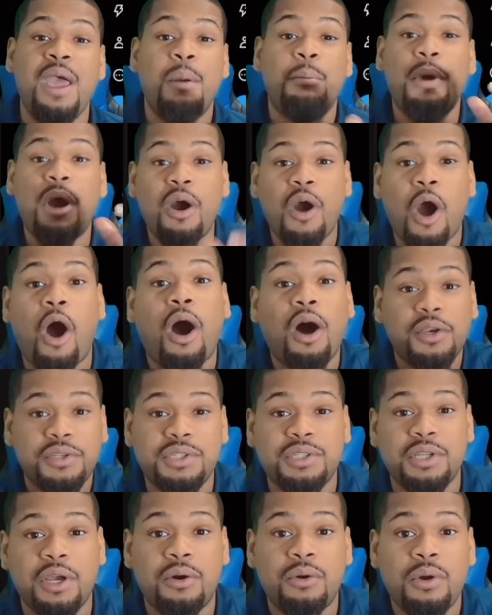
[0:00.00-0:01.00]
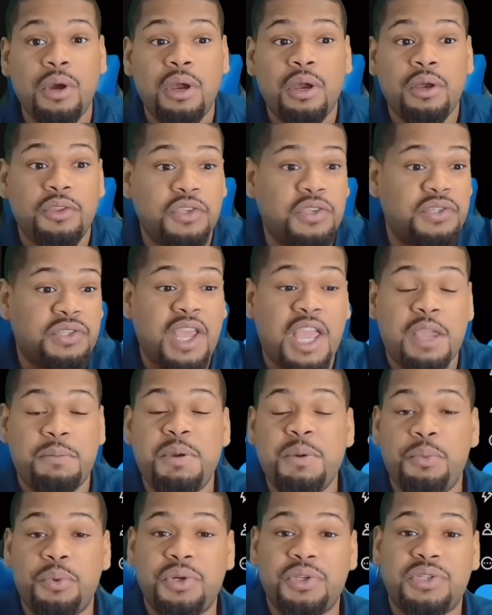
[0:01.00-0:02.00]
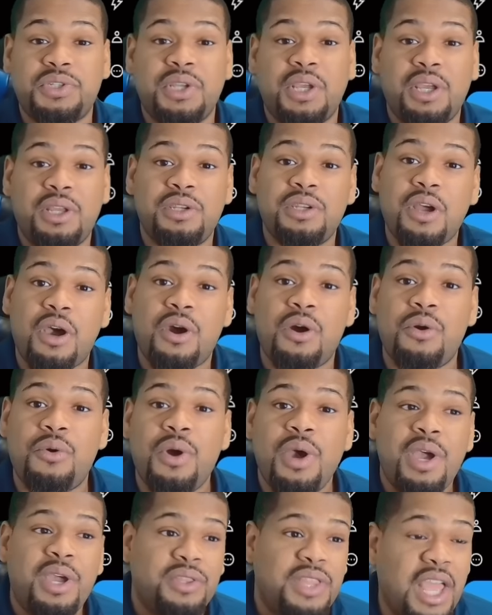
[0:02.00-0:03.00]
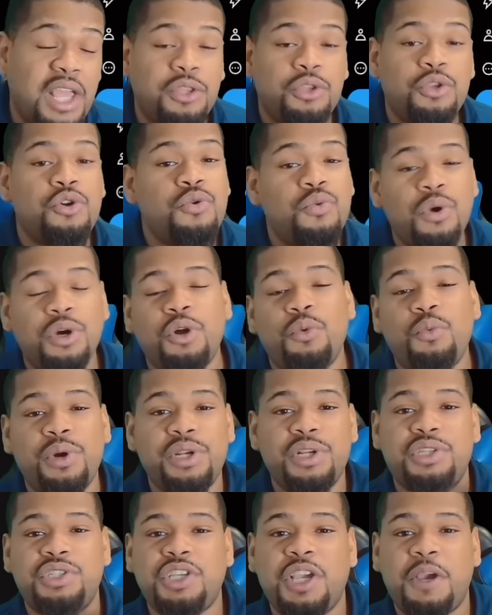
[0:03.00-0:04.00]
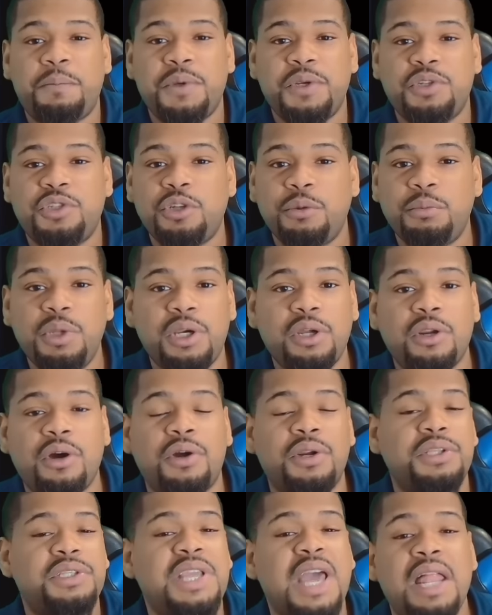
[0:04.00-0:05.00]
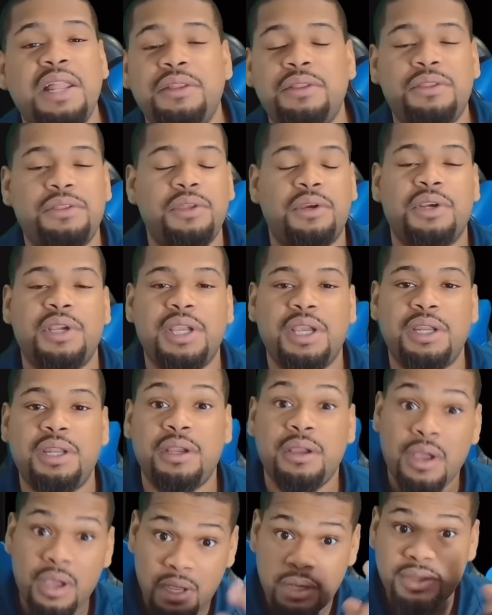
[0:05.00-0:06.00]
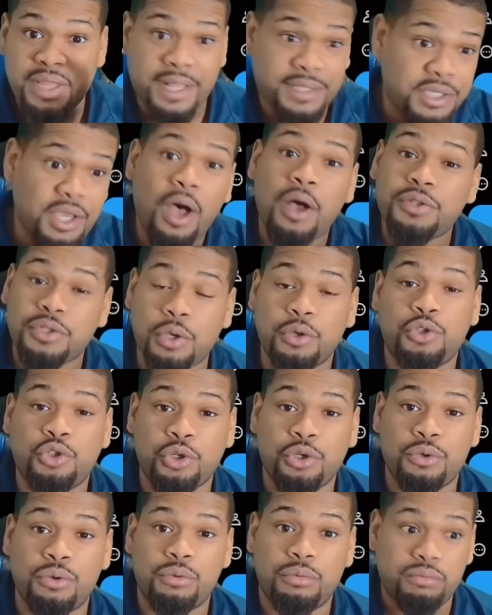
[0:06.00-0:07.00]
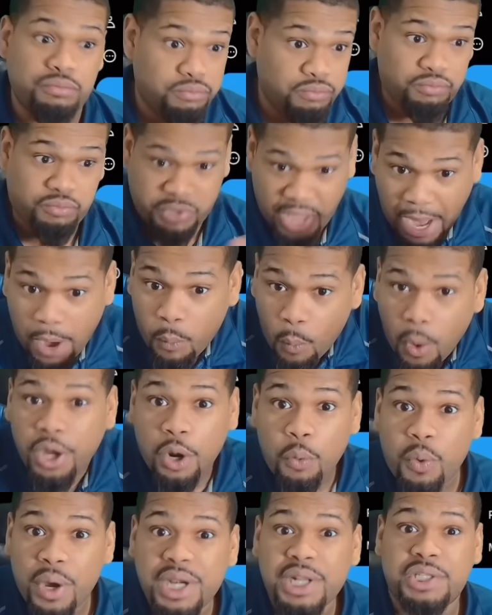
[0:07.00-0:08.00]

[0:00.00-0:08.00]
But also, the same people that said, no, they do want to win a championship. Look at all the talent that they're getting. That's also true. They want to win a